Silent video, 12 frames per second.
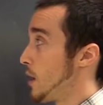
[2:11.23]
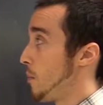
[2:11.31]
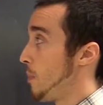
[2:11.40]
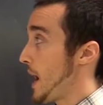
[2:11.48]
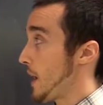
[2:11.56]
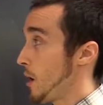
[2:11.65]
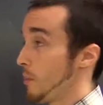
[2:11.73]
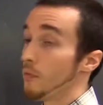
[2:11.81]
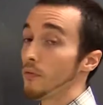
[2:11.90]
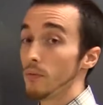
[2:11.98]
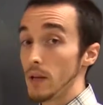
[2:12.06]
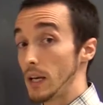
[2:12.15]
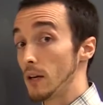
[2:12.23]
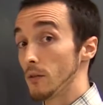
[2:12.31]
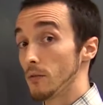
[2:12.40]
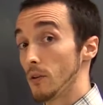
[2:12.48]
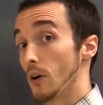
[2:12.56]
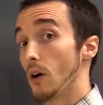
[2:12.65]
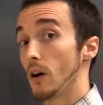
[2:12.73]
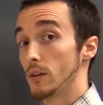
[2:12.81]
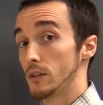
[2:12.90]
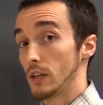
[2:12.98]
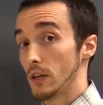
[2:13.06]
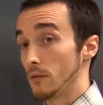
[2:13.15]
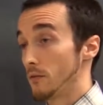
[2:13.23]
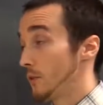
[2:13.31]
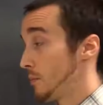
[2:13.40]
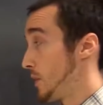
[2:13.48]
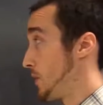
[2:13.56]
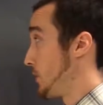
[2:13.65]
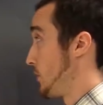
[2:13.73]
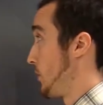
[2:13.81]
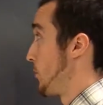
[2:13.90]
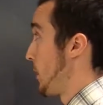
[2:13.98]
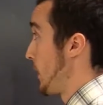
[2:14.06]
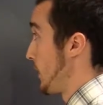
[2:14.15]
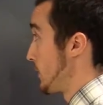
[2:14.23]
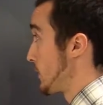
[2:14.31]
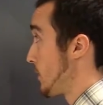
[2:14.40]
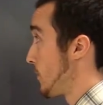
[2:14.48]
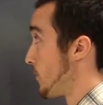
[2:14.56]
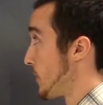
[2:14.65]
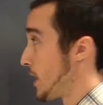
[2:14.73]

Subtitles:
back up here for r to confirm that this is the right answer.